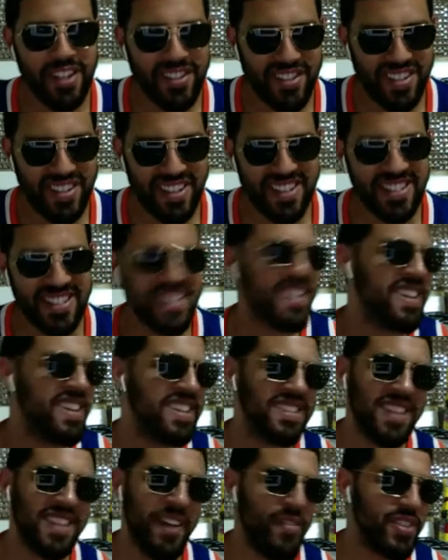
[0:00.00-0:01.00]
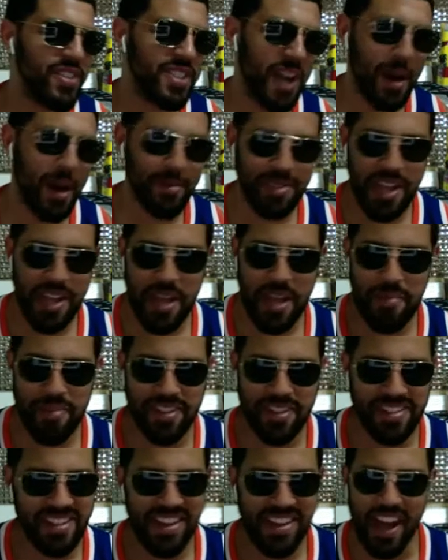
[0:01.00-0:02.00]
six, seven-time
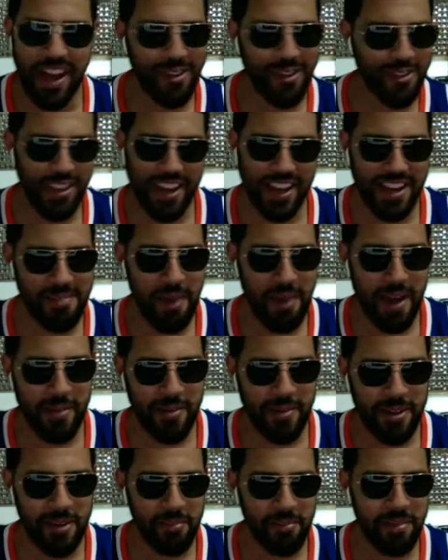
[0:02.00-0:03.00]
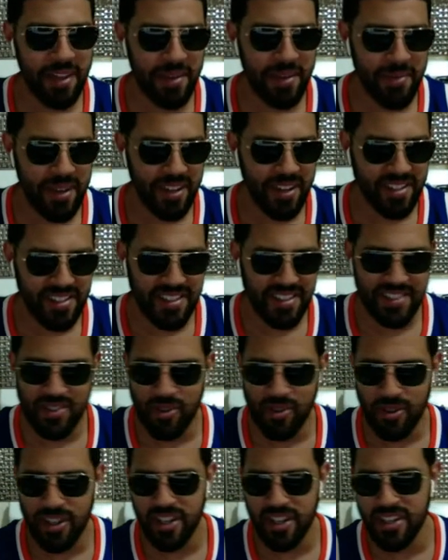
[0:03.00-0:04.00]
champions, and I don't think anybody would complain because they're
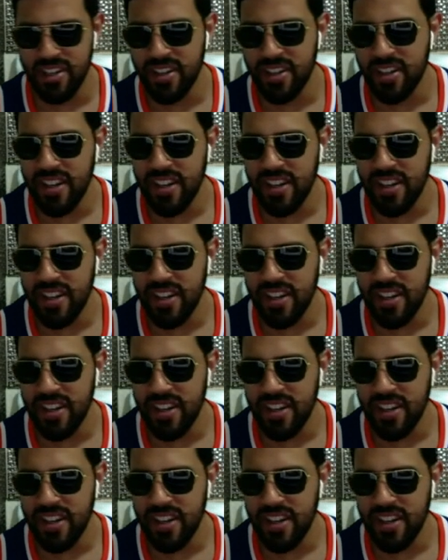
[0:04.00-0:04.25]
so good.